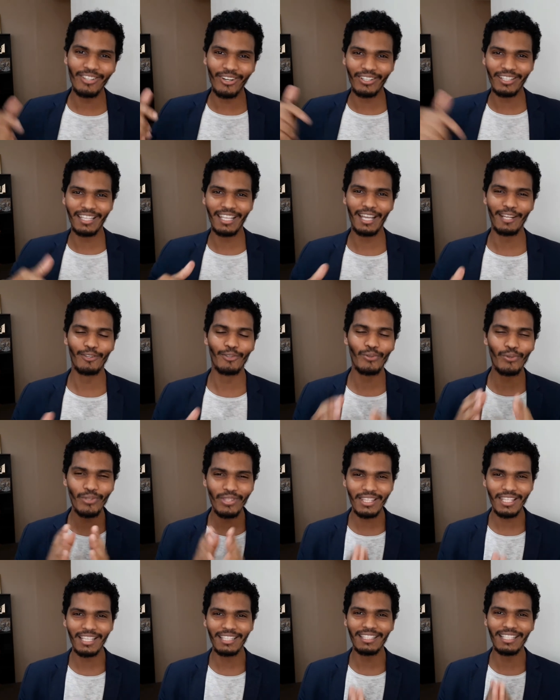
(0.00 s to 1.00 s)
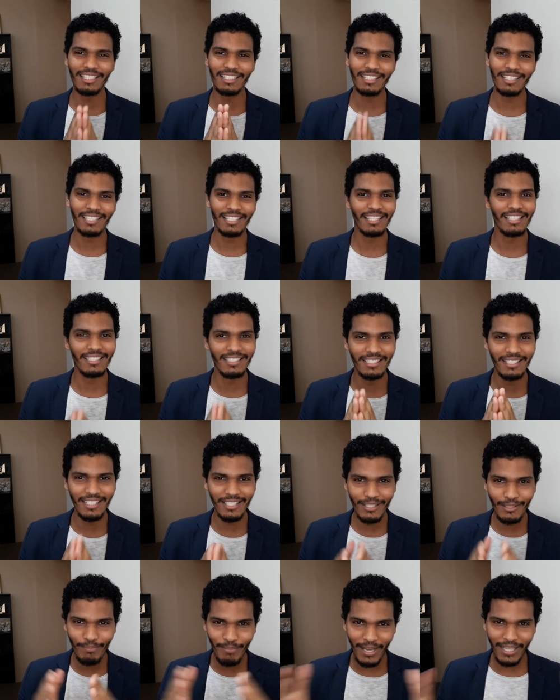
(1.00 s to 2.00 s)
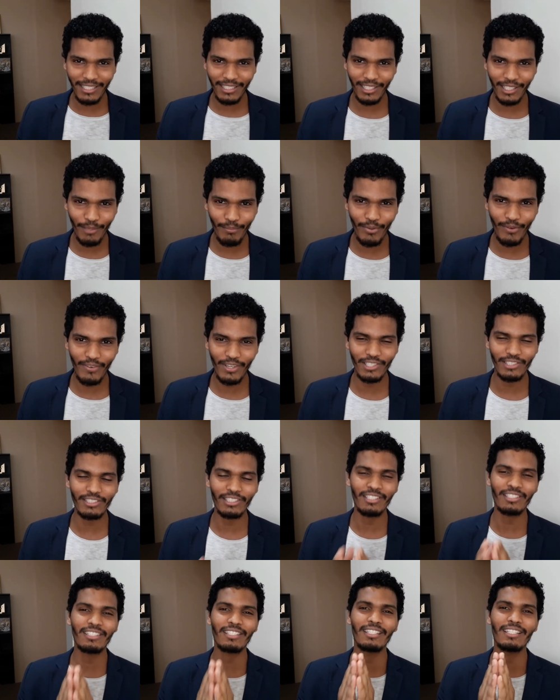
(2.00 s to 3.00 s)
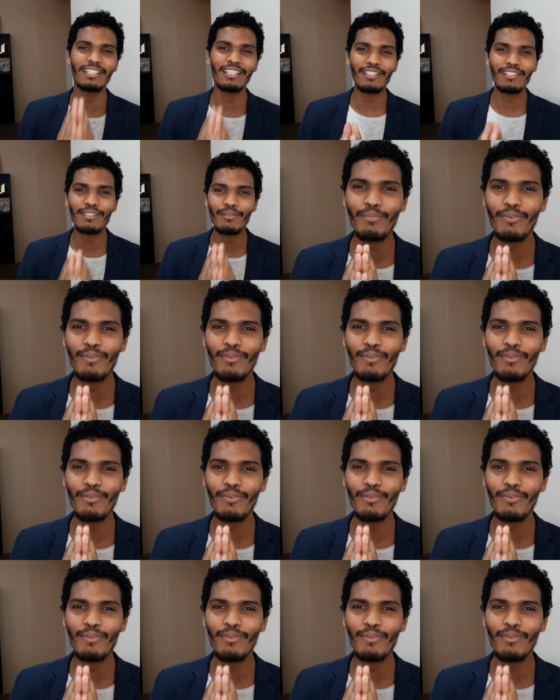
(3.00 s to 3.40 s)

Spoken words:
down there, do you think that these particular provisions need to